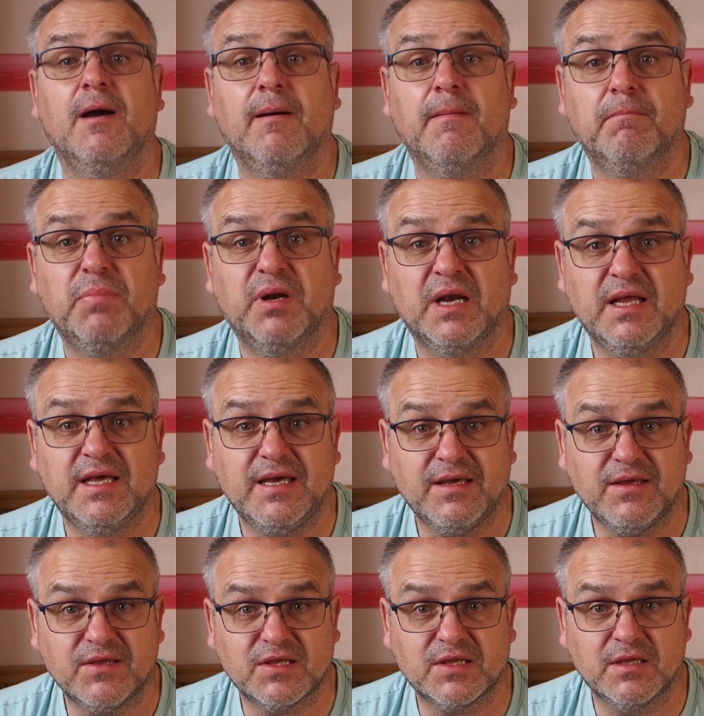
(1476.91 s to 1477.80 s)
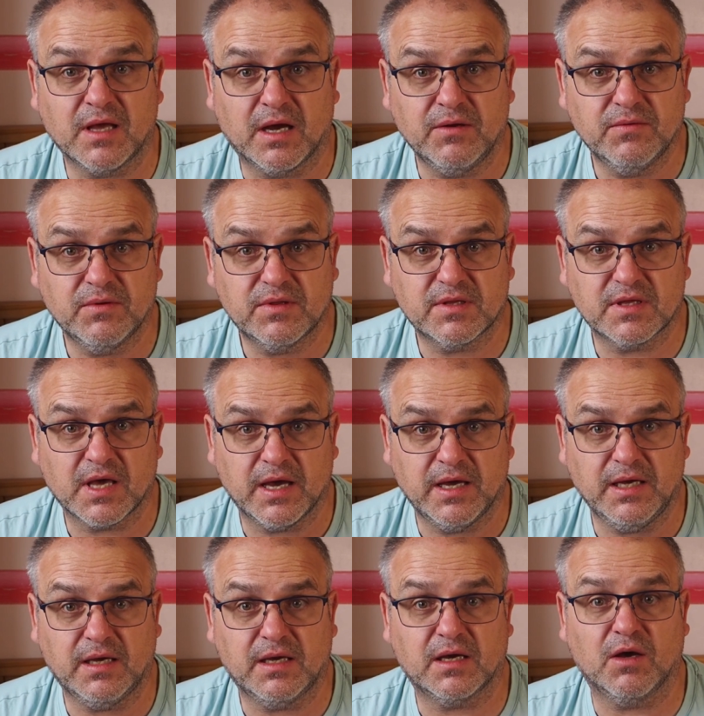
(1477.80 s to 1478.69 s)
Please don't
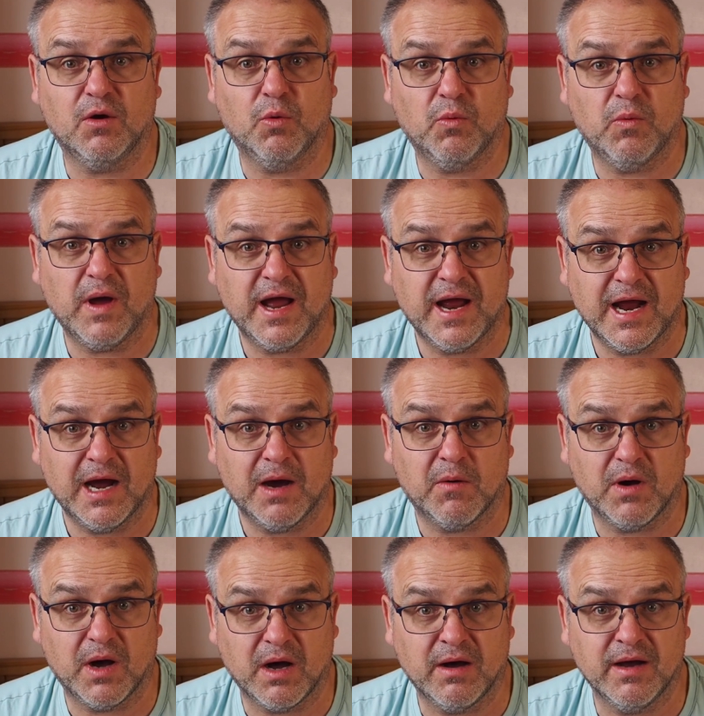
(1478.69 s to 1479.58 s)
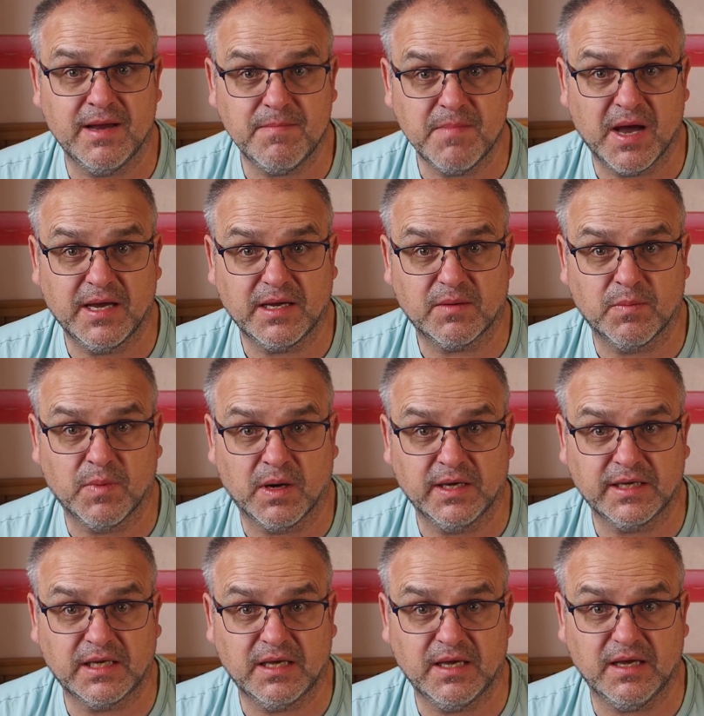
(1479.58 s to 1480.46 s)
take how I make my
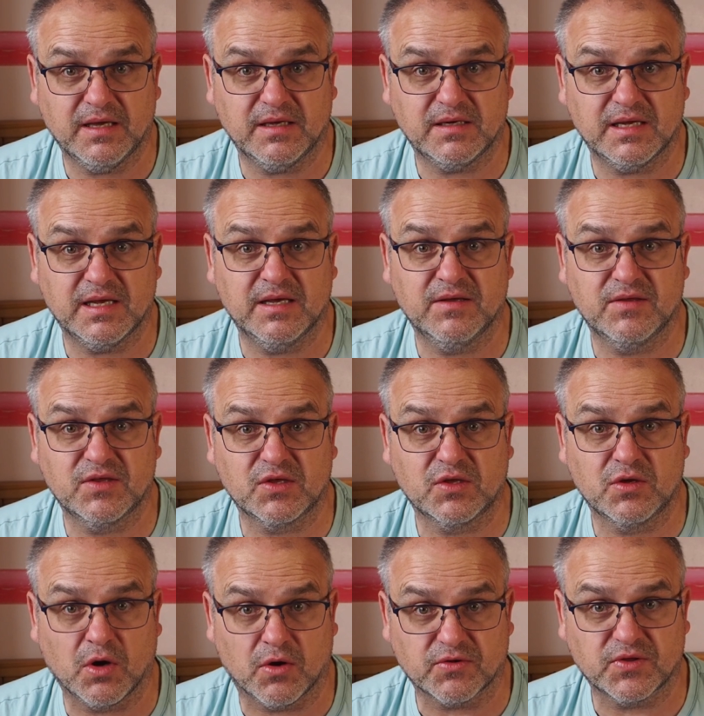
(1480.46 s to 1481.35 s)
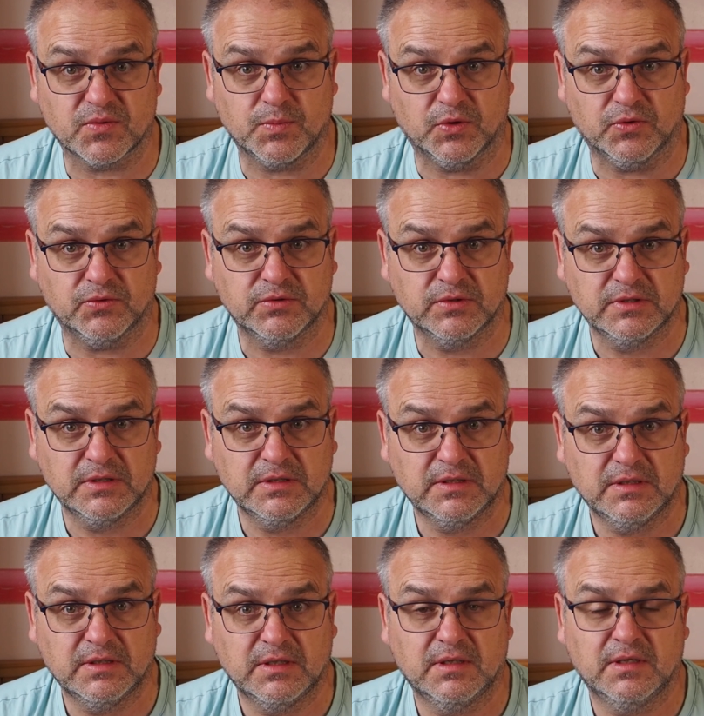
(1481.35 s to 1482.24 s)
kit as gospel,
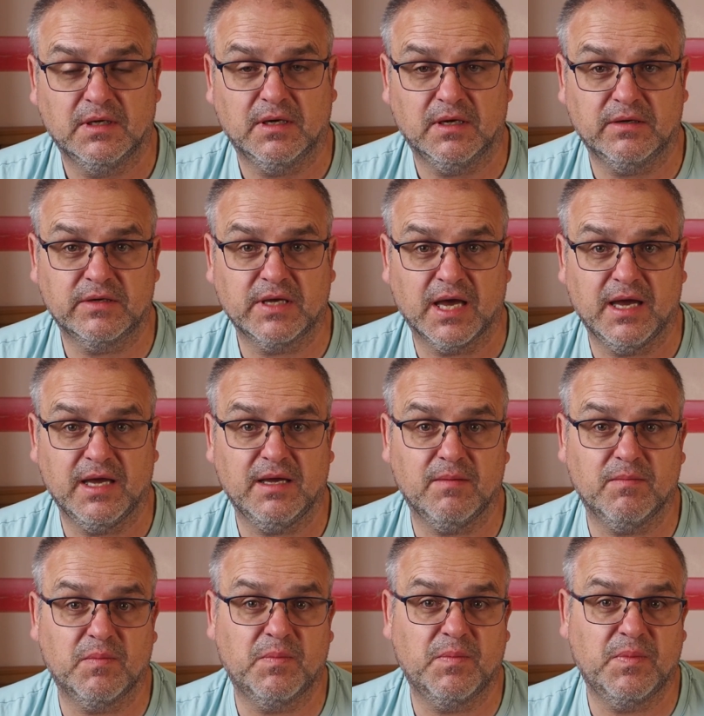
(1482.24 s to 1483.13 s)
okay?